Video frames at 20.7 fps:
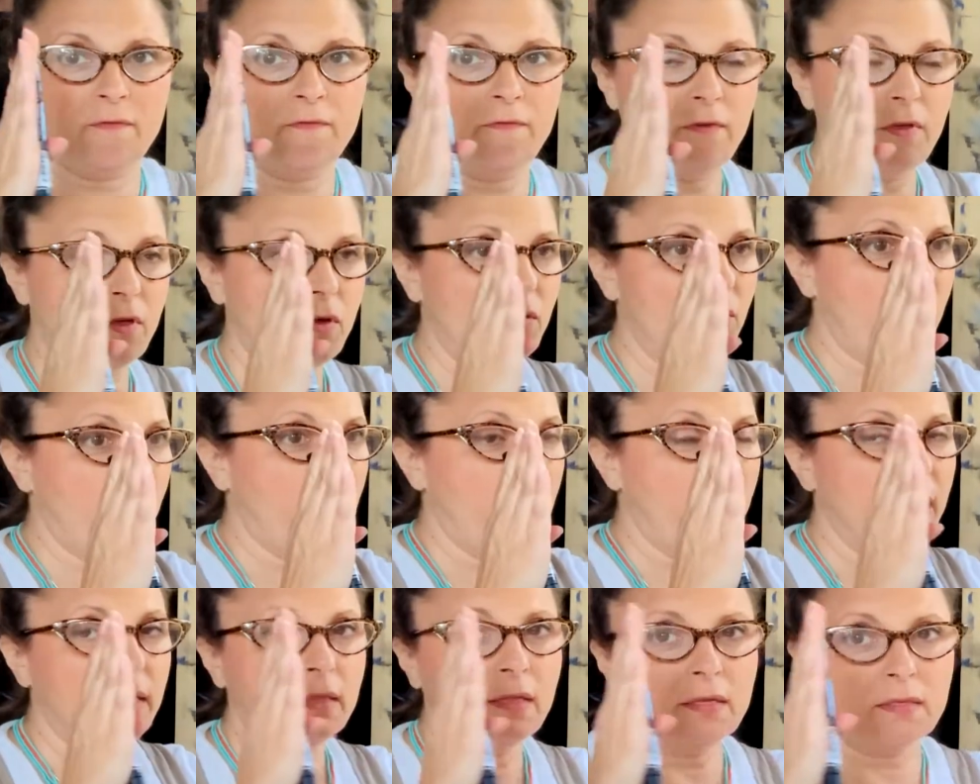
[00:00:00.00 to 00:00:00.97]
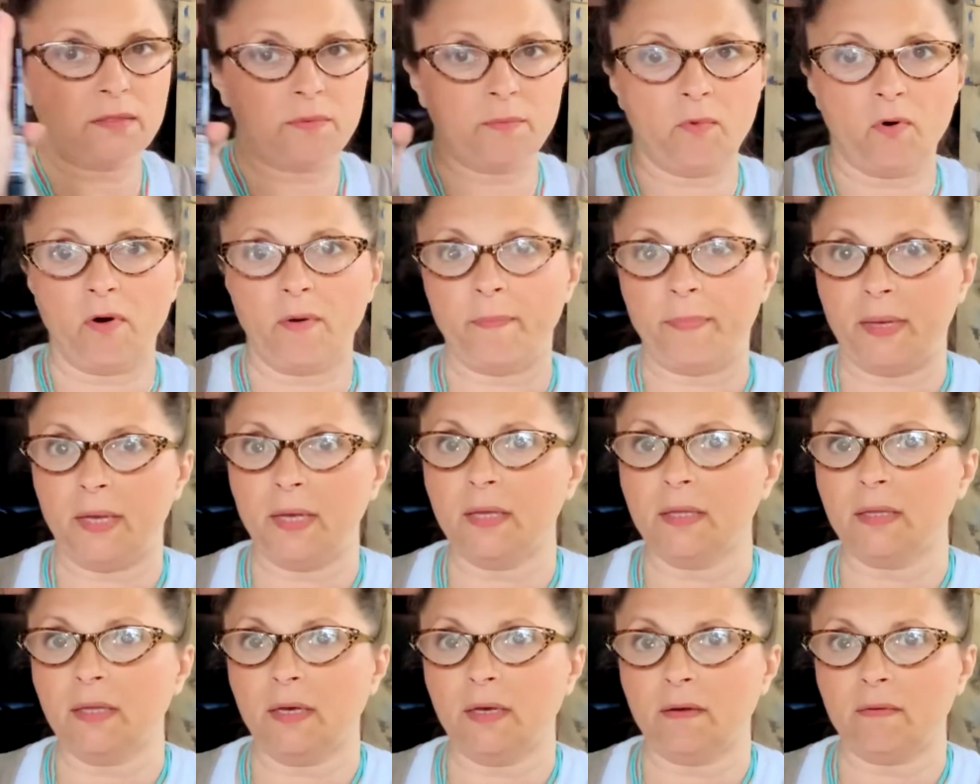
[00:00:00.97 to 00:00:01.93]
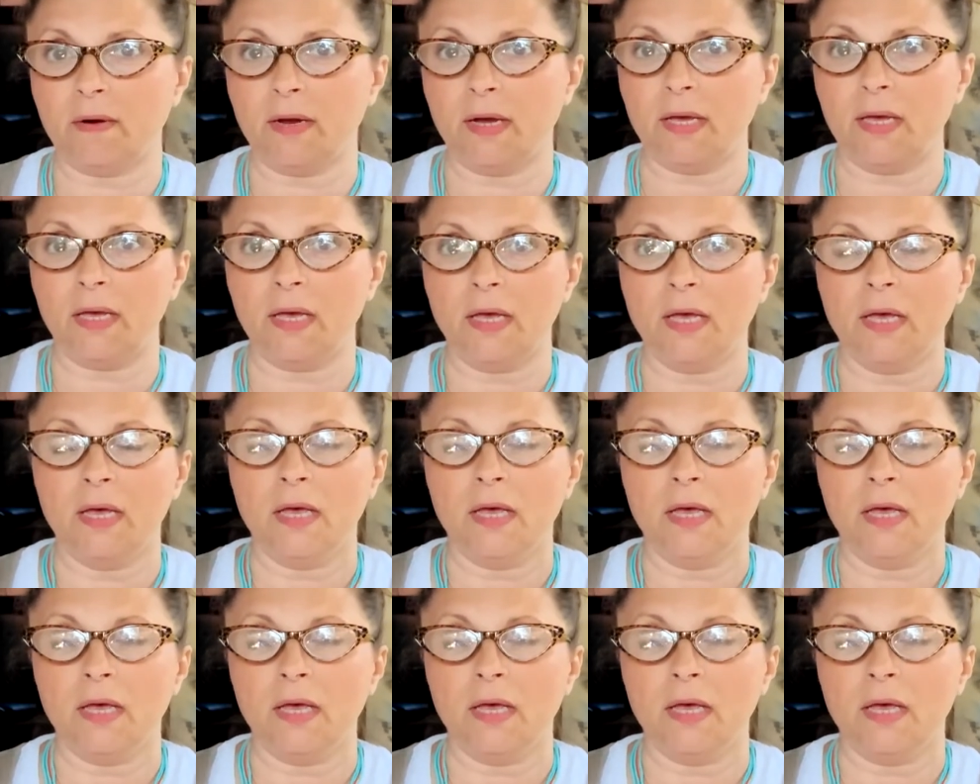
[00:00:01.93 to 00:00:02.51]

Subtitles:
view that's more appealing, right?